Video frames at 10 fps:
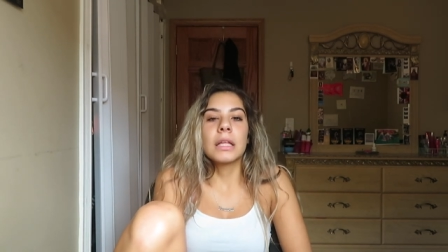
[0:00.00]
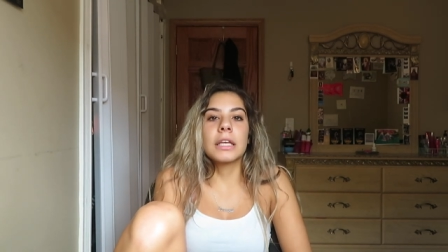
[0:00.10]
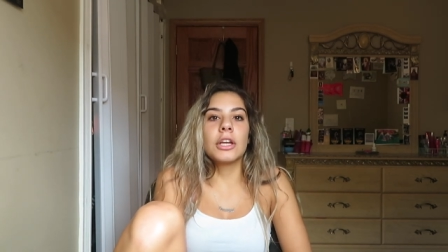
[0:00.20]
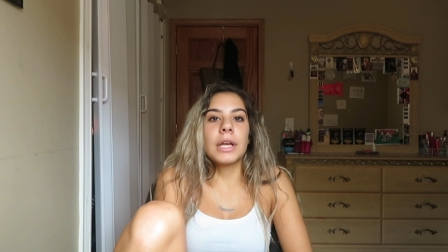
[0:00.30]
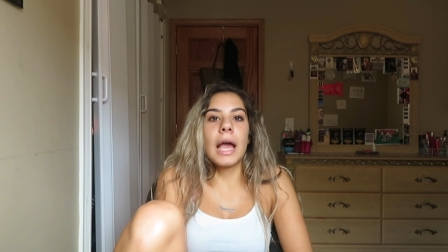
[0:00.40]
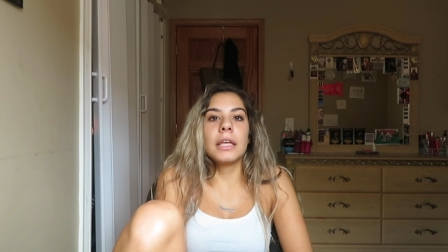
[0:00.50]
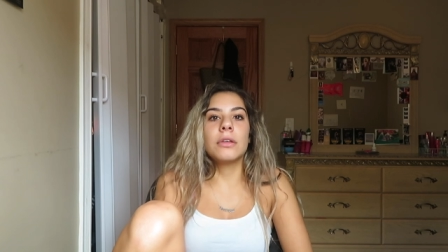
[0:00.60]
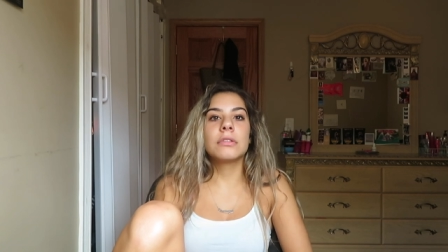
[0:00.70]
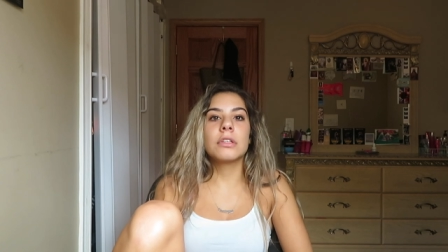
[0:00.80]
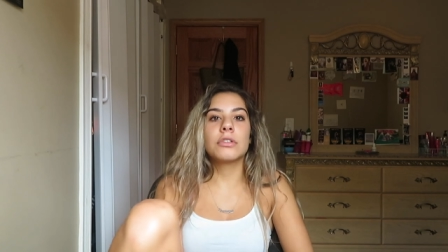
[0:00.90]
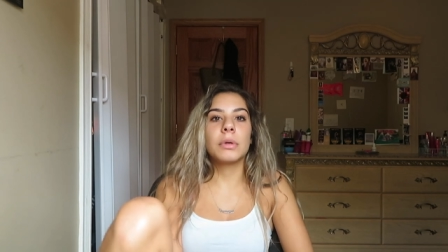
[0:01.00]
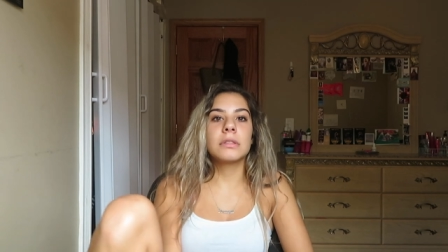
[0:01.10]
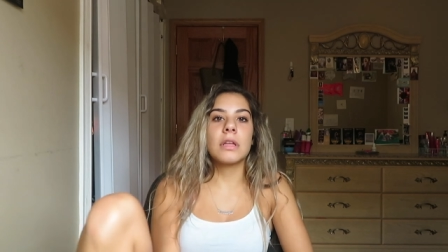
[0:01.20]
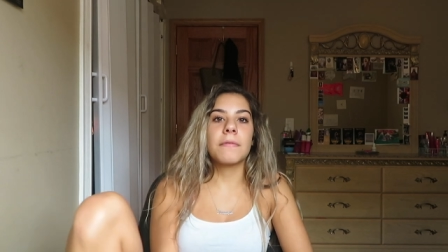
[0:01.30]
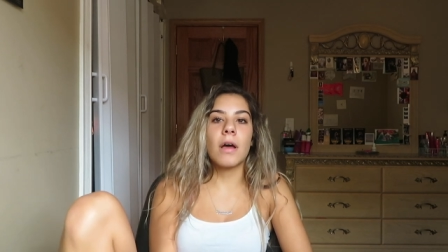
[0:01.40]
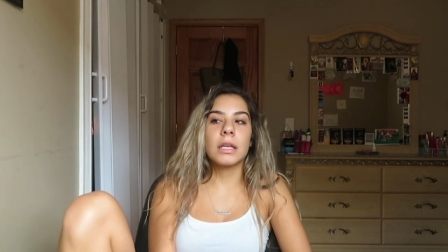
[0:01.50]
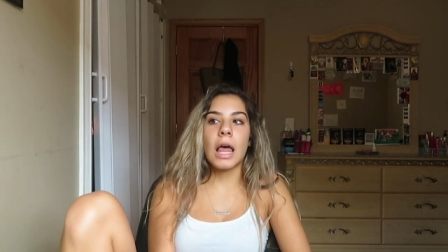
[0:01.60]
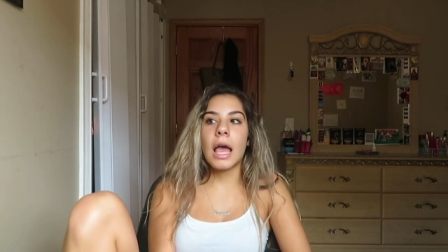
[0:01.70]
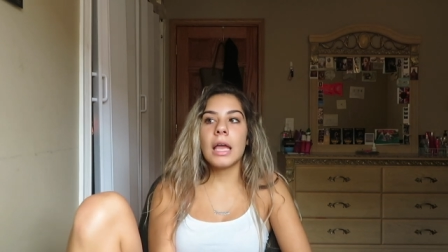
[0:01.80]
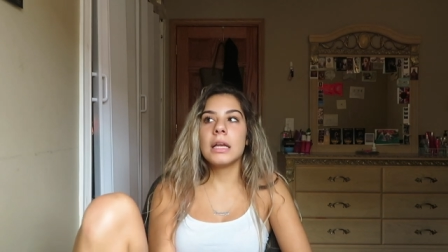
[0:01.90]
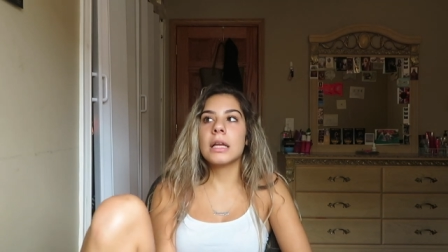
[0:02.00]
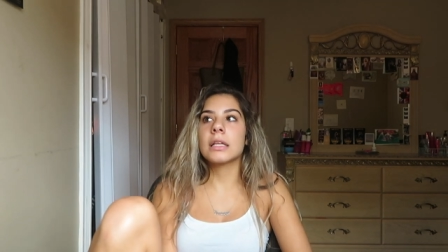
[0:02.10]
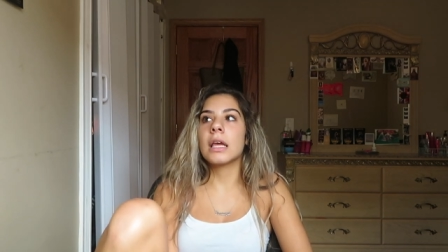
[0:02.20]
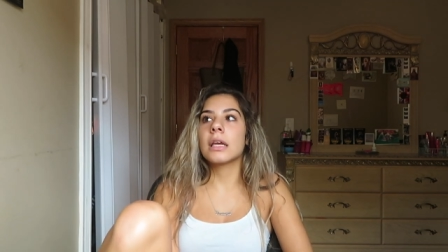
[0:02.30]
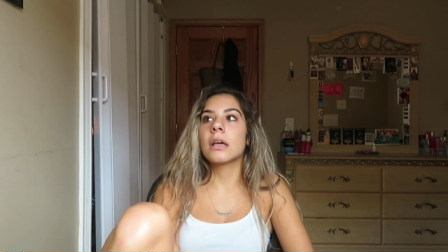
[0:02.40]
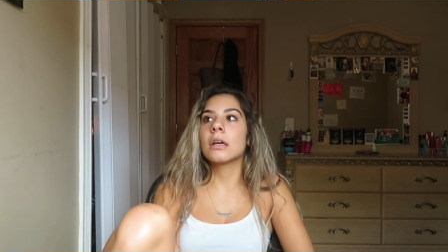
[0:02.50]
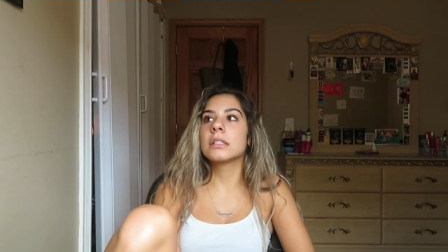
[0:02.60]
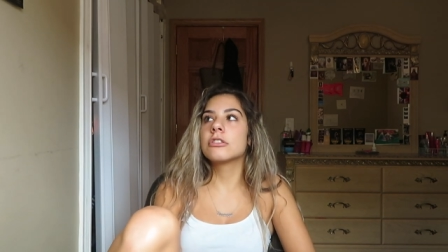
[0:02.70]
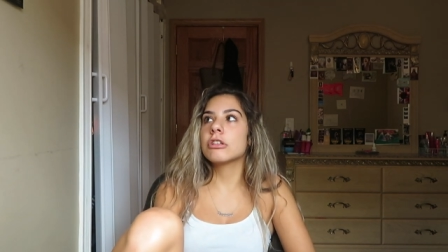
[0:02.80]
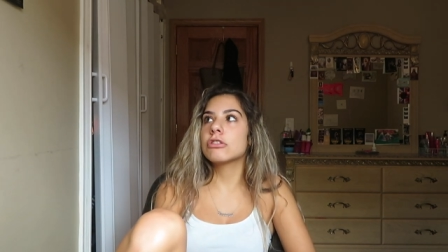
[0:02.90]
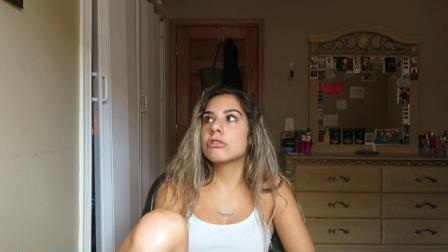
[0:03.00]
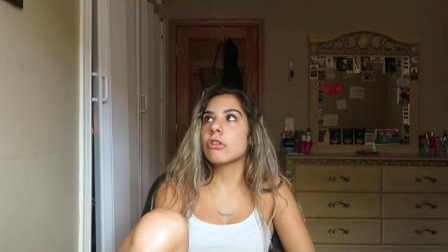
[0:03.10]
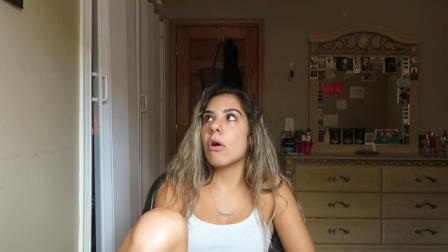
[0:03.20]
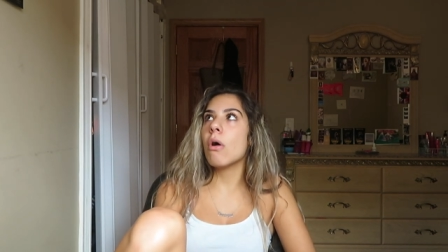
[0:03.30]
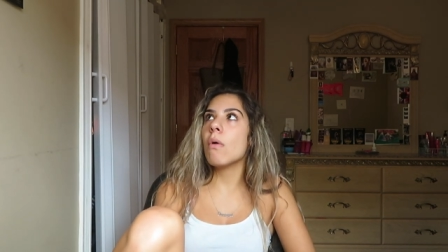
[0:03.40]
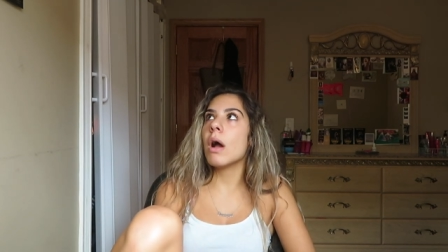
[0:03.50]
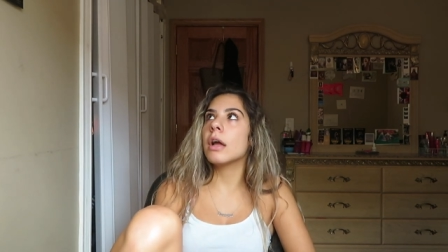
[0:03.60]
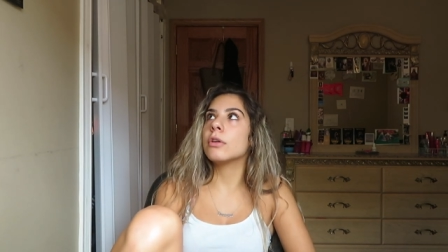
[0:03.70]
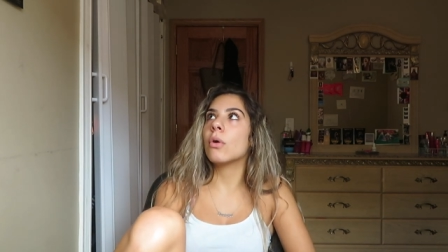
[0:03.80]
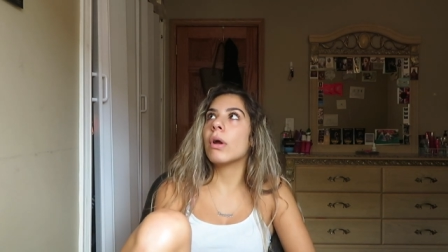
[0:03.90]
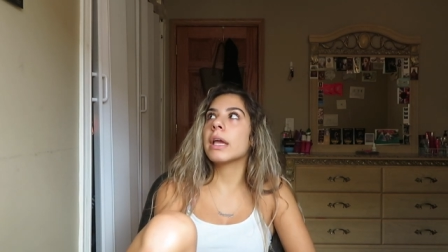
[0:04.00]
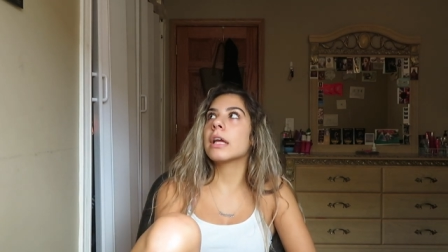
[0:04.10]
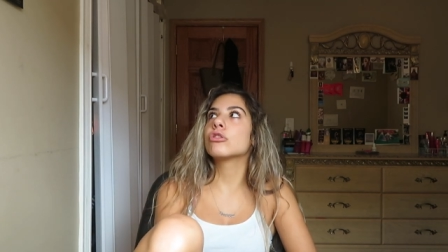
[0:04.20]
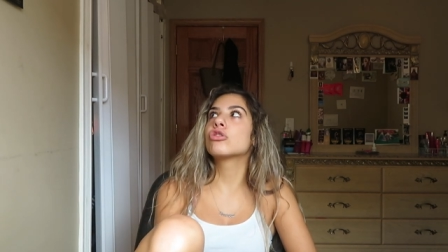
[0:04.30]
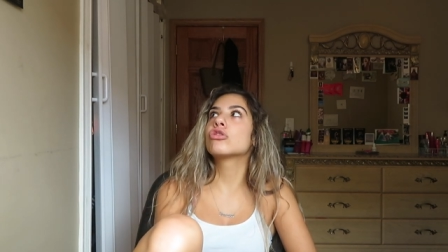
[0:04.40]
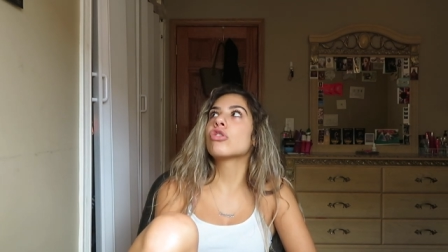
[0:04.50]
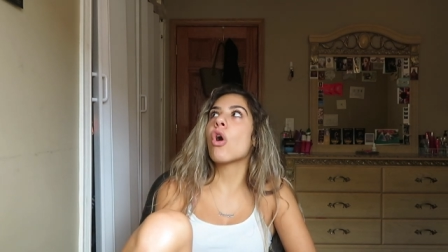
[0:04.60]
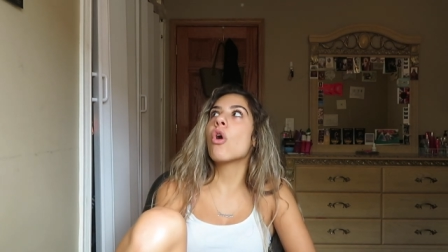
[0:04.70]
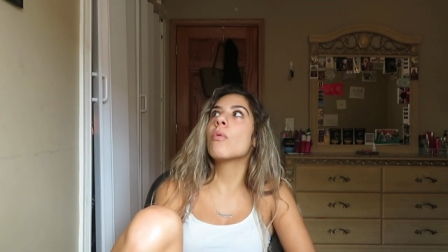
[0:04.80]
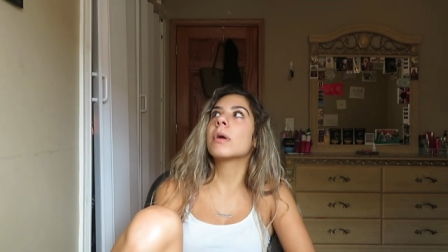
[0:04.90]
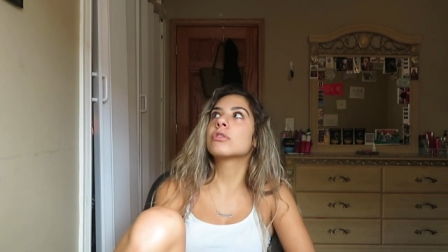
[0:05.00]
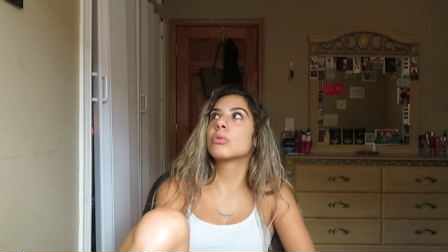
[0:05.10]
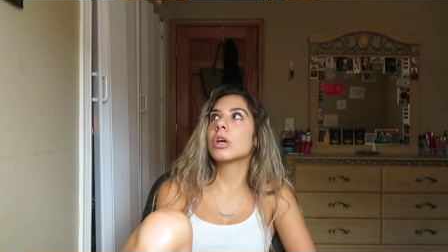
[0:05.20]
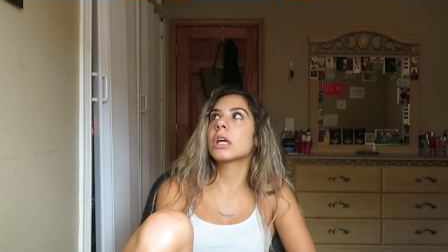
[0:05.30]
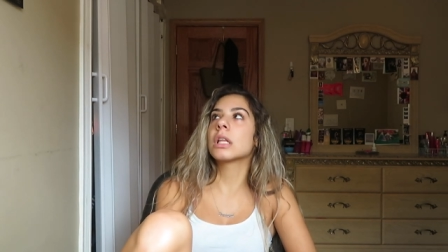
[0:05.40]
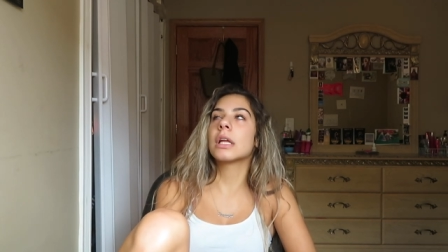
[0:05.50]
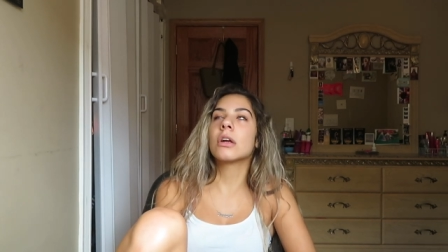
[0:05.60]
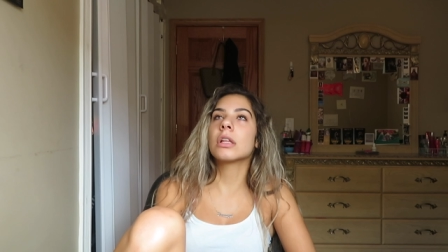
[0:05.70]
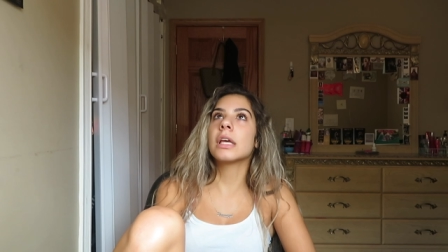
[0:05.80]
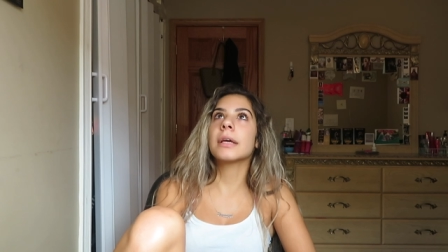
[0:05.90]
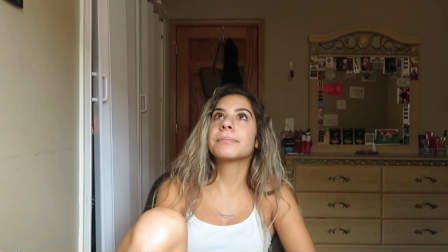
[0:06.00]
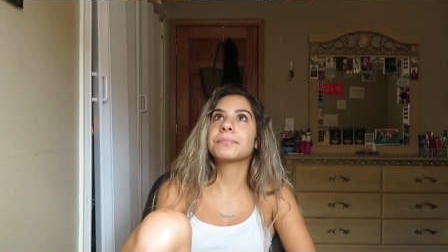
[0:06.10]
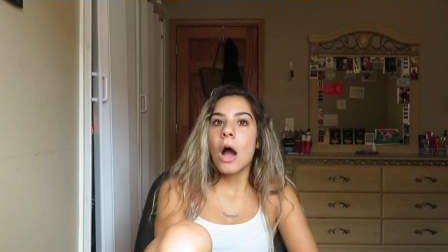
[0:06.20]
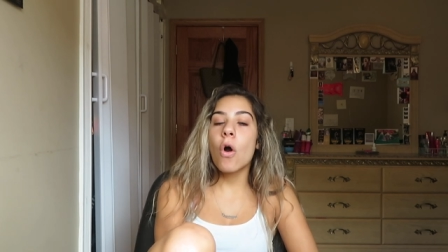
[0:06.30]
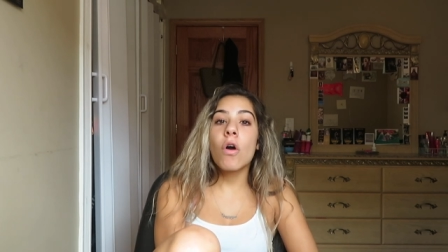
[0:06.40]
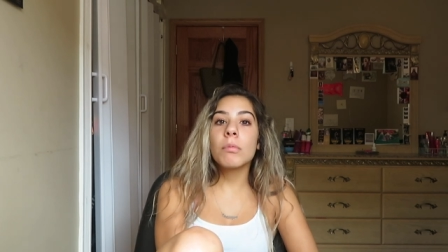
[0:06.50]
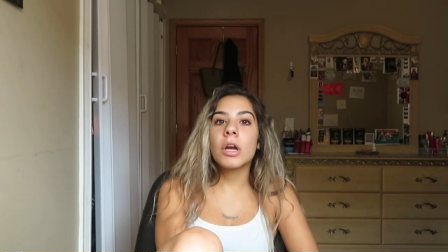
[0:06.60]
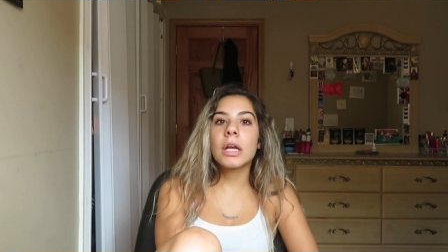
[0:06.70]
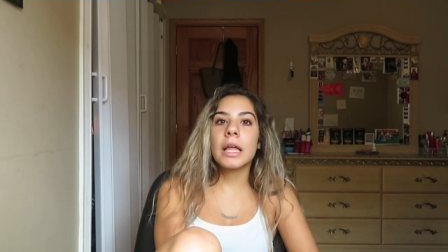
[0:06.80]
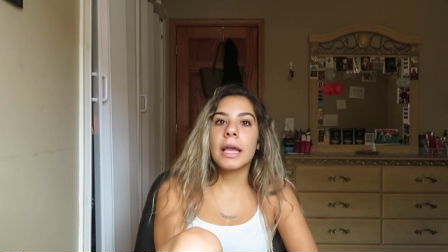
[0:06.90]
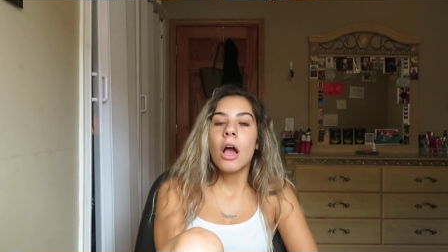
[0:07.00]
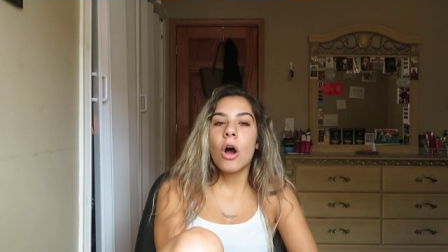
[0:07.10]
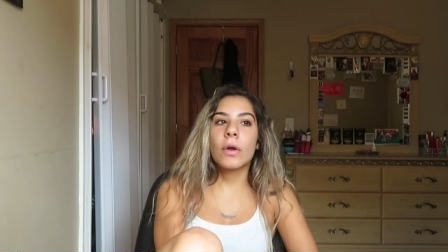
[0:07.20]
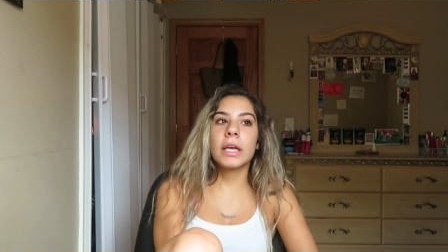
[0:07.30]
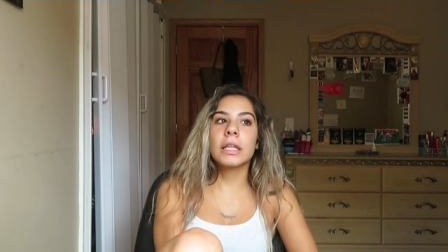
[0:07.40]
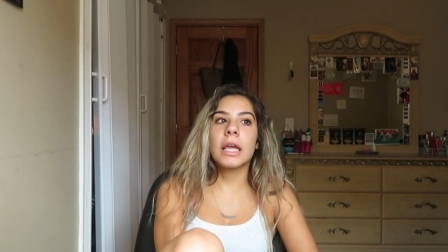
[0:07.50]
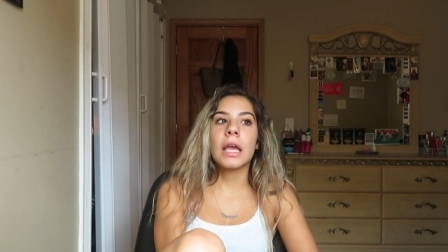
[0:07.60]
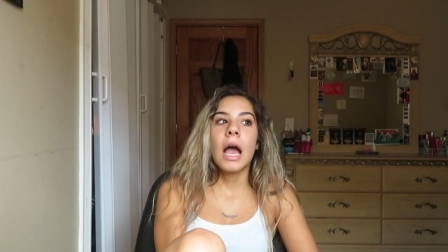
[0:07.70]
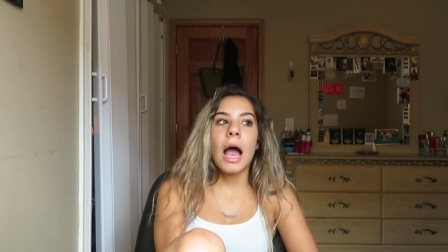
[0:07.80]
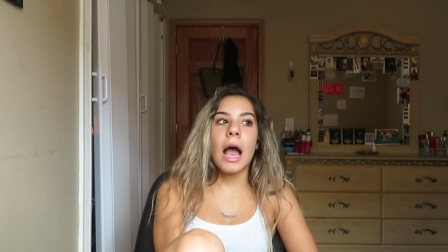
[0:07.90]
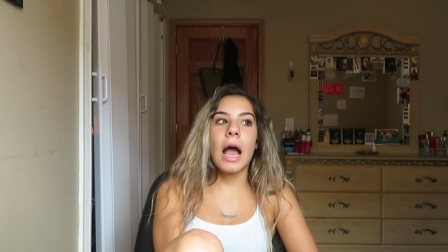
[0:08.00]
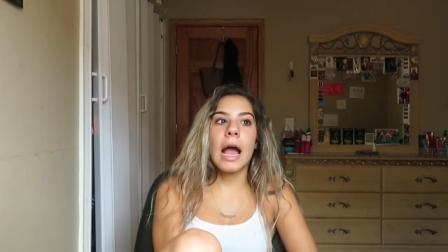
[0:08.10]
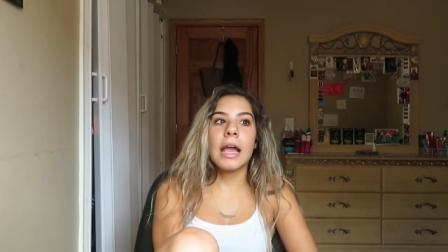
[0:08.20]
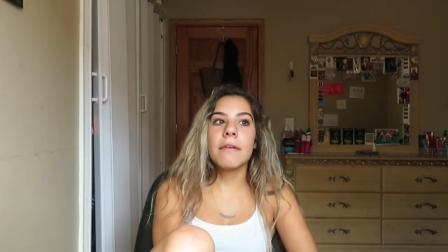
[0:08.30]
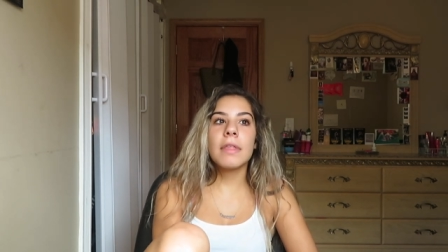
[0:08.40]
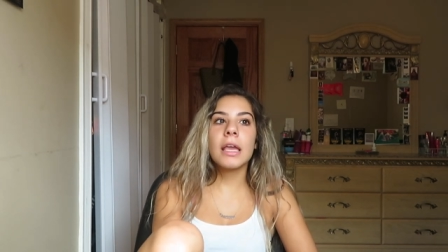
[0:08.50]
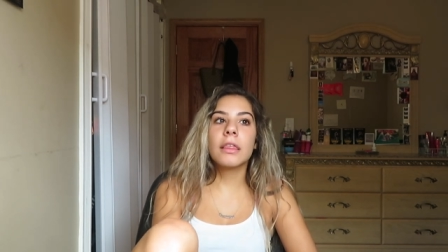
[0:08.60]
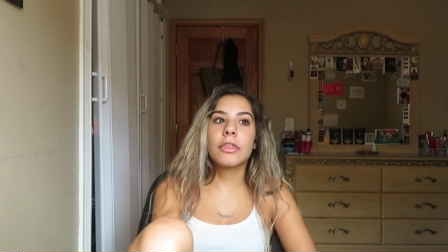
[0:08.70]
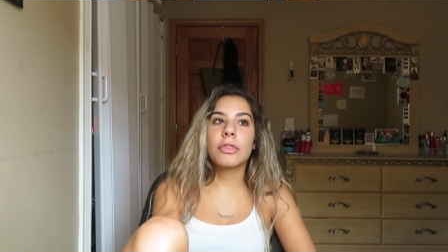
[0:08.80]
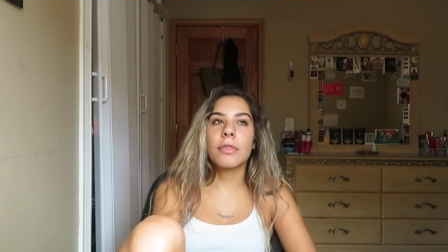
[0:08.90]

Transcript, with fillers: like you're not used to doing stuff online and like it's just so annoying and so much work literally homework like okay like I had like